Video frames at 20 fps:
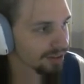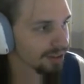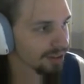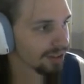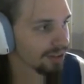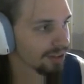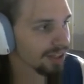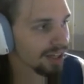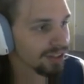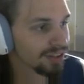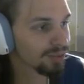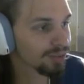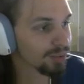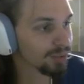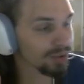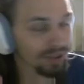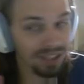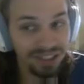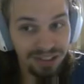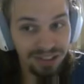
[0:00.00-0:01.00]
And you're kind of just with
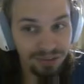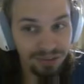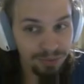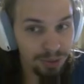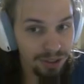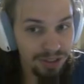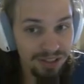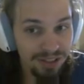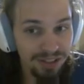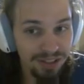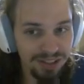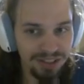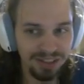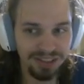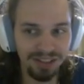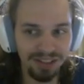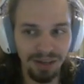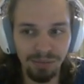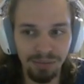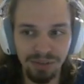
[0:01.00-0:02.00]
Elective Buzz.
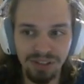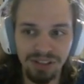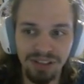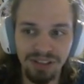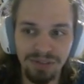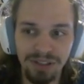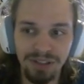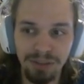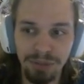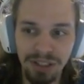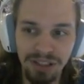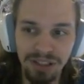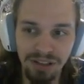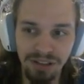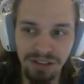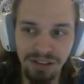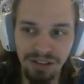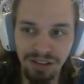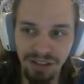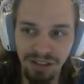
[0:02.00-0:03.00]
So I'm just gonna leave it in the B
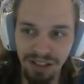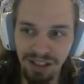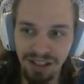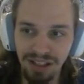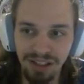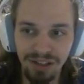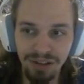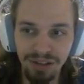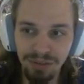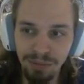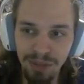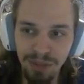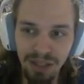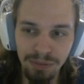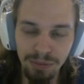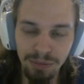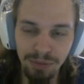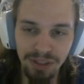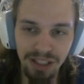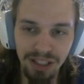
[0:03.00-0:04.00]
tier. It could
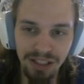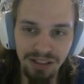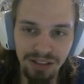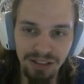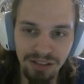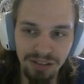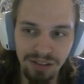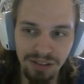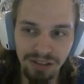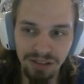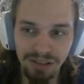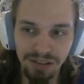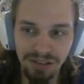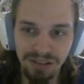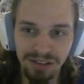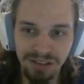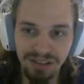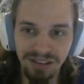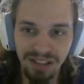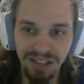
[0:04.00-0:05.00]
maybe be A tier.
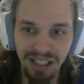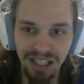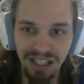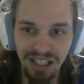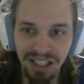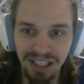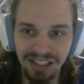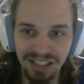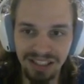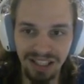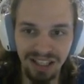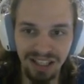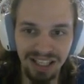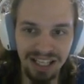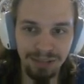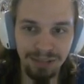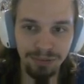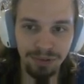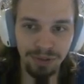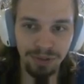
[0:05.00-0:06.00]
It's kind of like
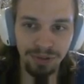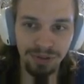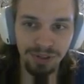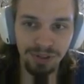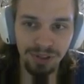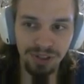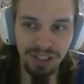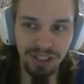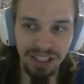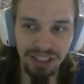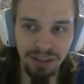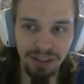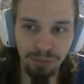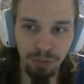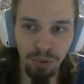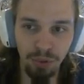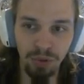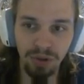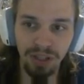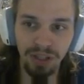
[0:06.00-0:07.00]
Ampharos. It's like the
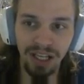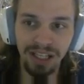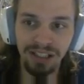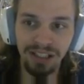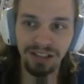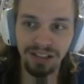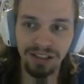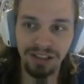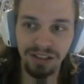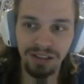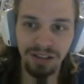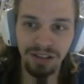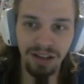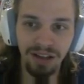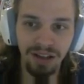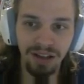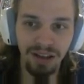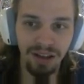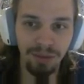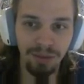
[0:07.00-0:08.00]
borderline here,
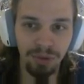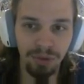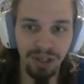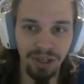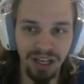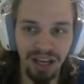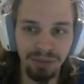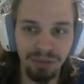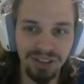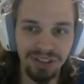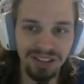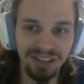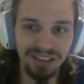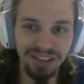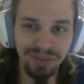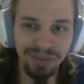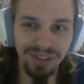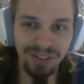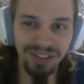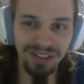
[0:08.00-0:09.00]
but I'm gonna
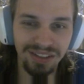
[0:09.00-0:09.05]
leave it.